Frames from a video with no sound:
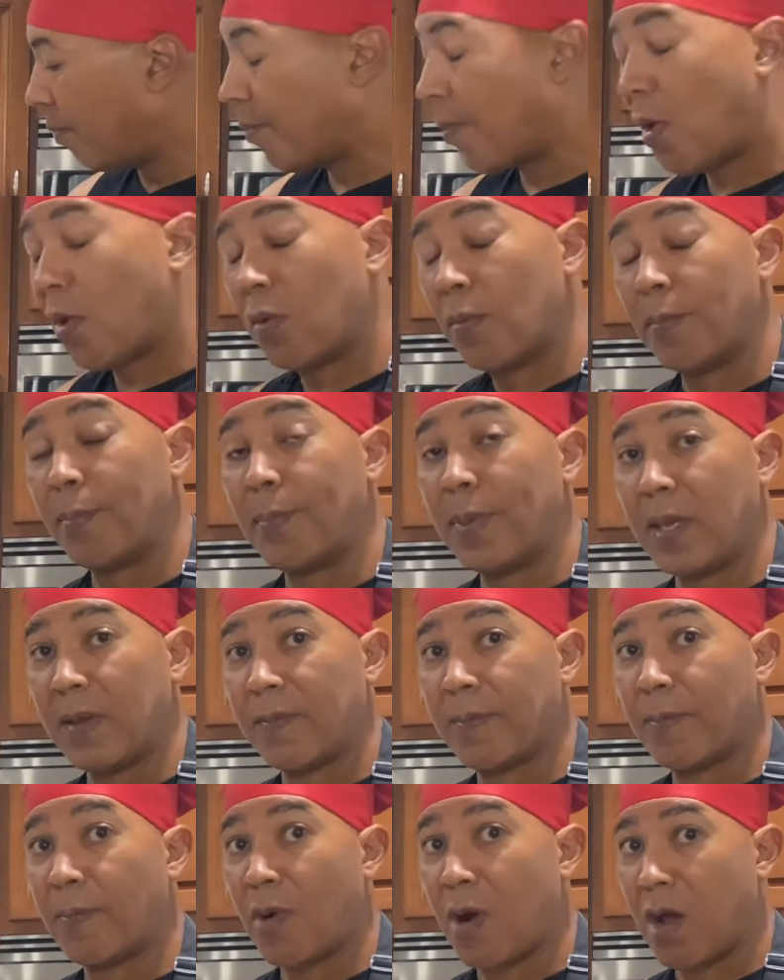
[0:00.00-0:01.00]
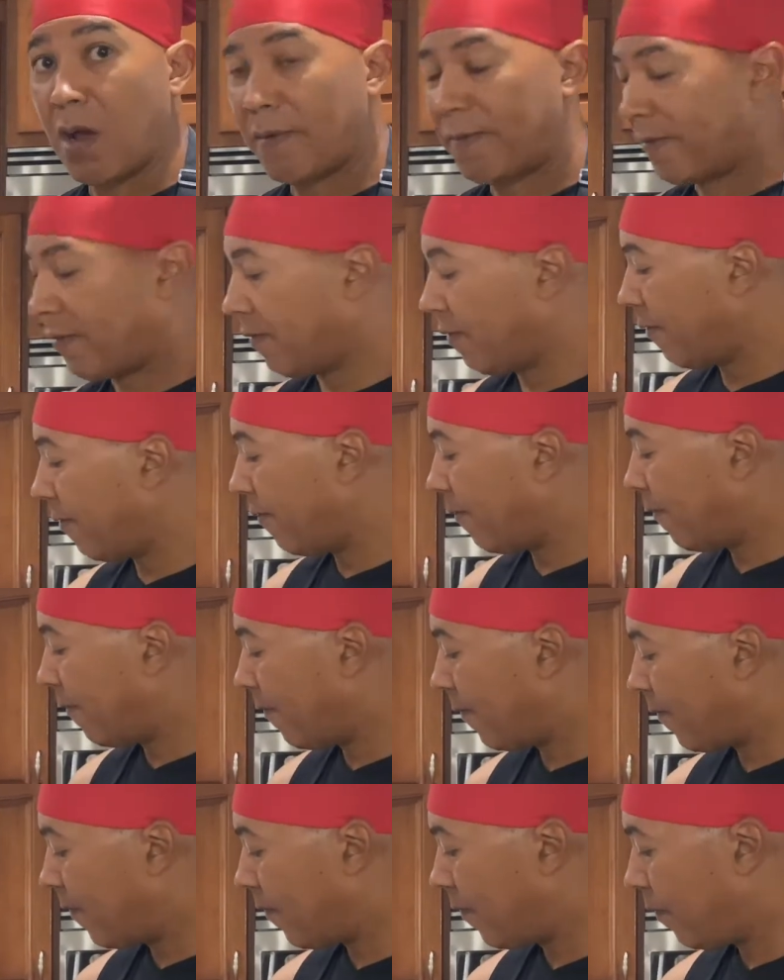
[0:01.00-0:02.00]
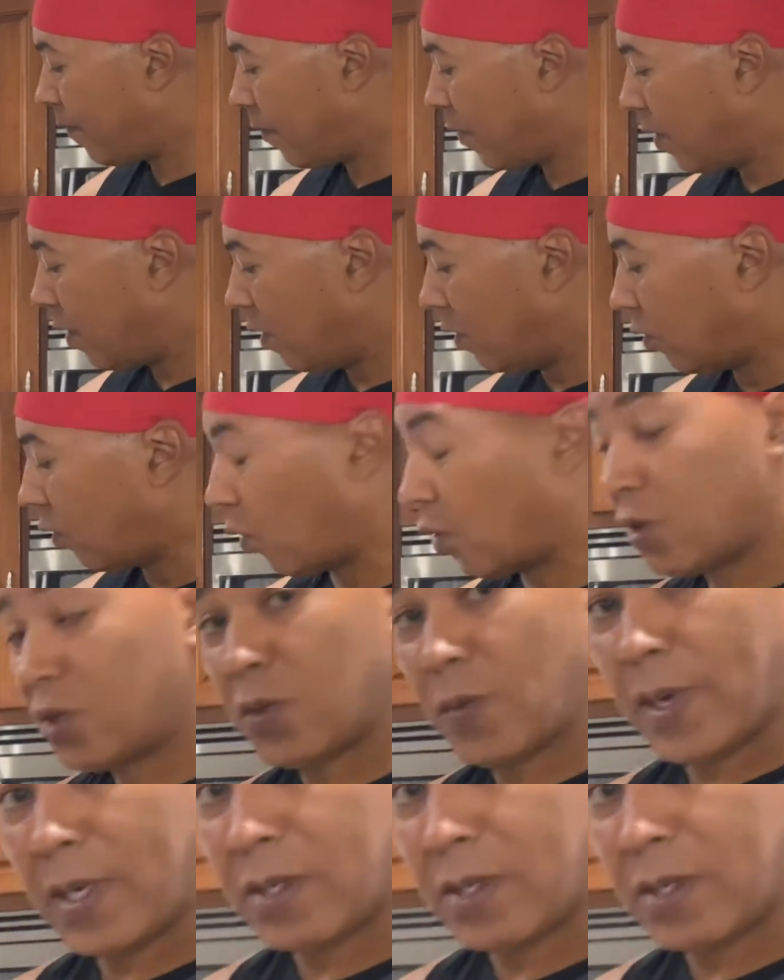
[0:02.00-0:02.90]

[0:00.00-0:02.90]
Bone beef broth. 32